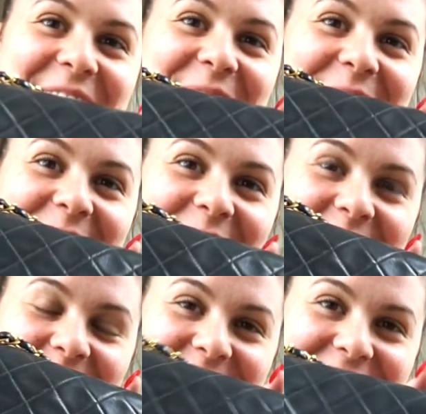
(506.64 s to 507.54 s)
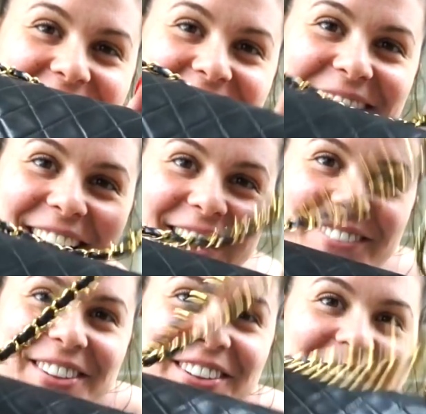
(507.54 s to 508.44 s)
look what I
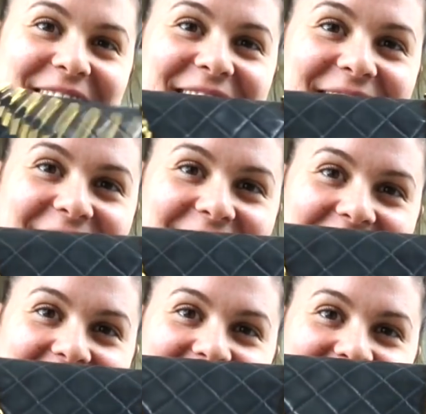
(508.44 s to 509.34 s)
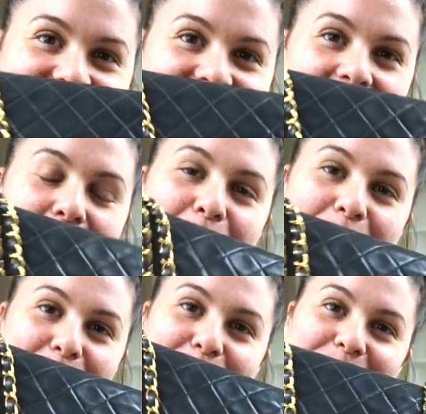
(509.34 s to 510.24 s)
am going to get out. I'm going
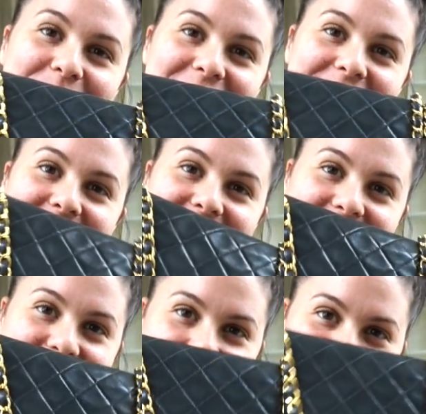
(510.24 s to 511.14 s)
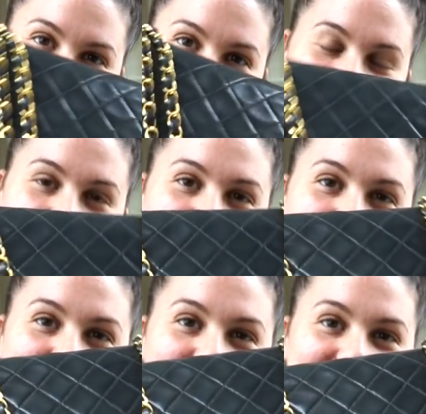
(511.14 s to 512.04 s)
to use this. I'm going
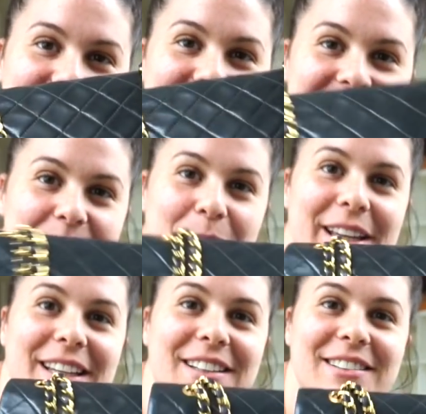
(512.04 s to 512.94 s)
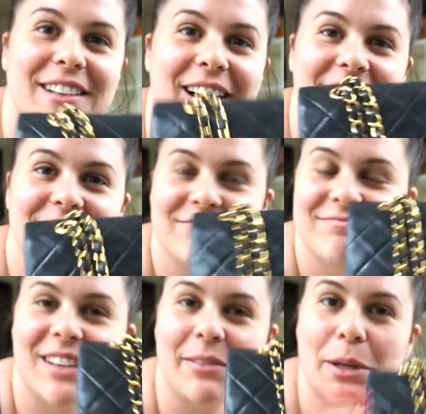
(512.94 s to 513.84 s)
to use this week. Like,
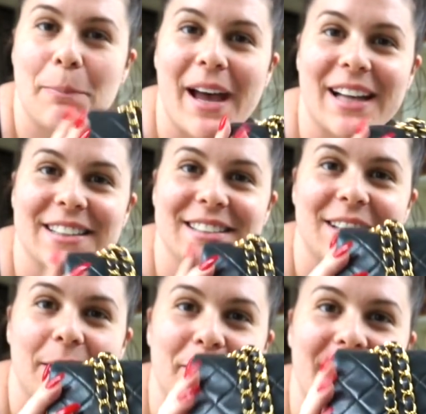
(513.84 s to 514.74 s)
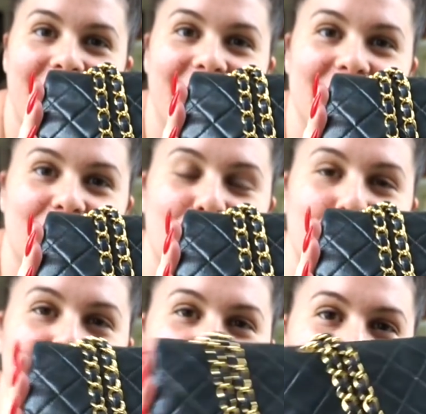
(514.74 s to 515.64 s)
I'm going to pack this up now. I just took
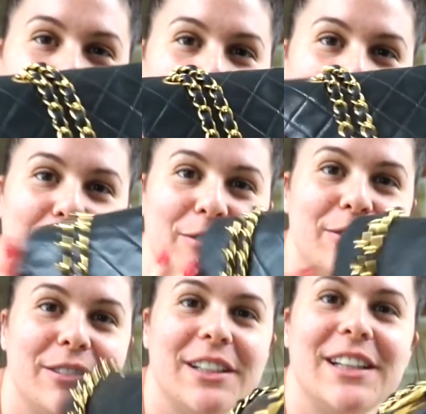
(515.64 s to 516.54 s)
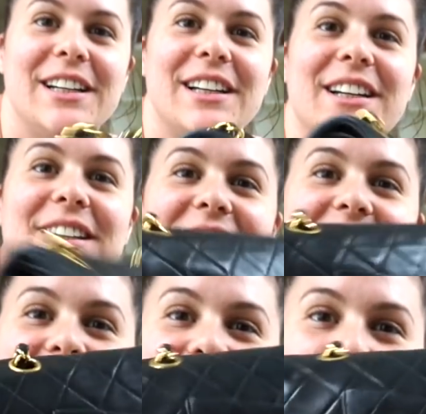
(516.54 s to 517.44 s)
my jumbo off.
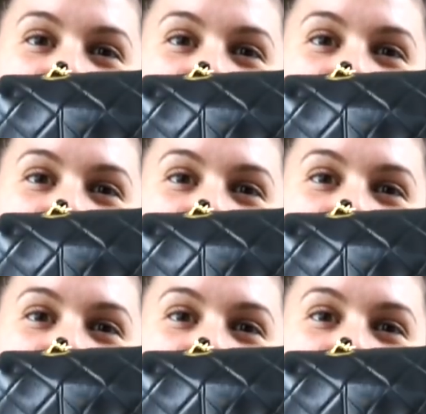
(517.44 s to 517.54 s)
This is